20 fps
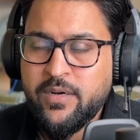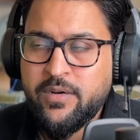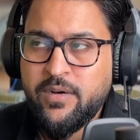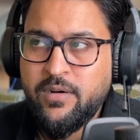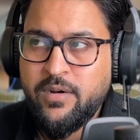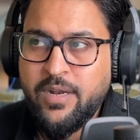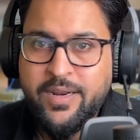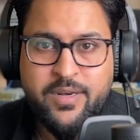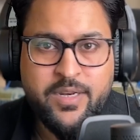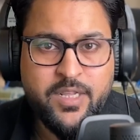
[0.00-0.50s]

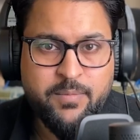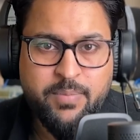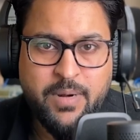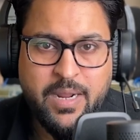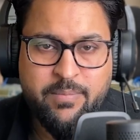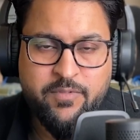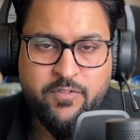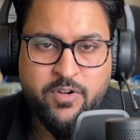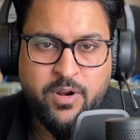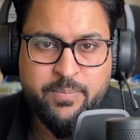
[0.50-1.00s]
learning
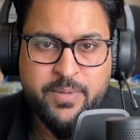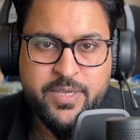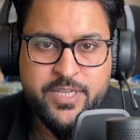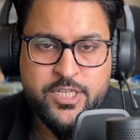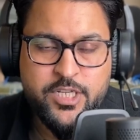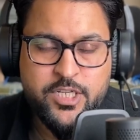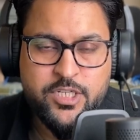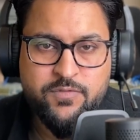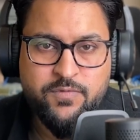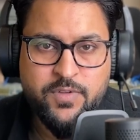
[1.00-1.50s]
Primavera
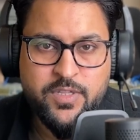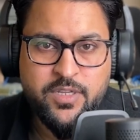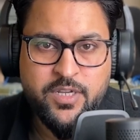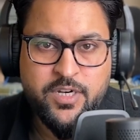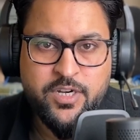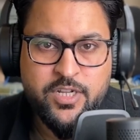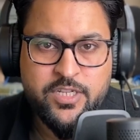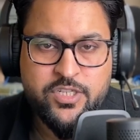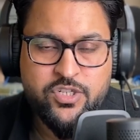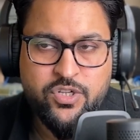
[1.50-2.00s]
P6 with
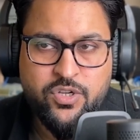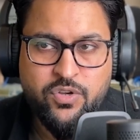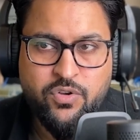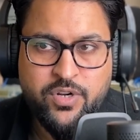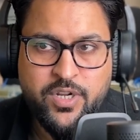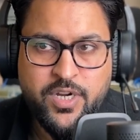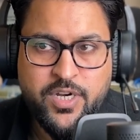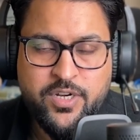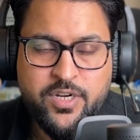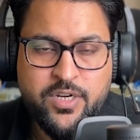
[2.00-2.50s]
industry
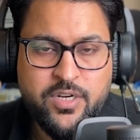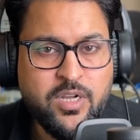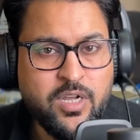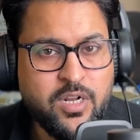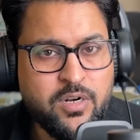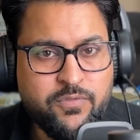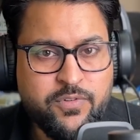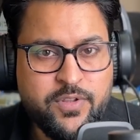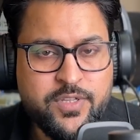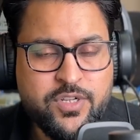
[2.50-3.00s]
oriented,
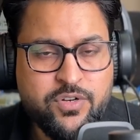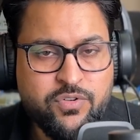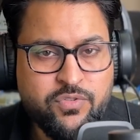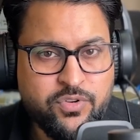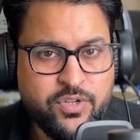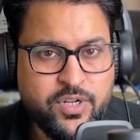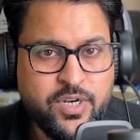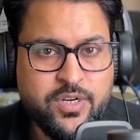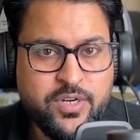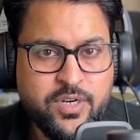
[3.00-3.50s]
Gulf region
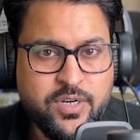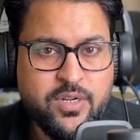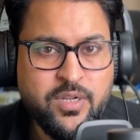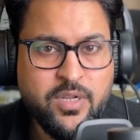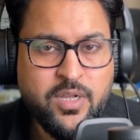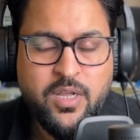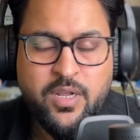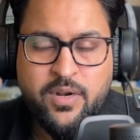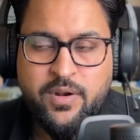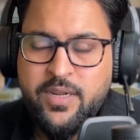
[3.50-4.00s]
oriented,
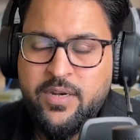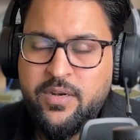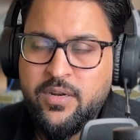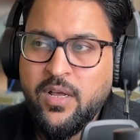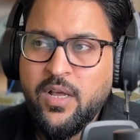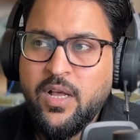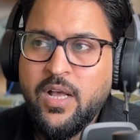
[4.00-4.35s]
right?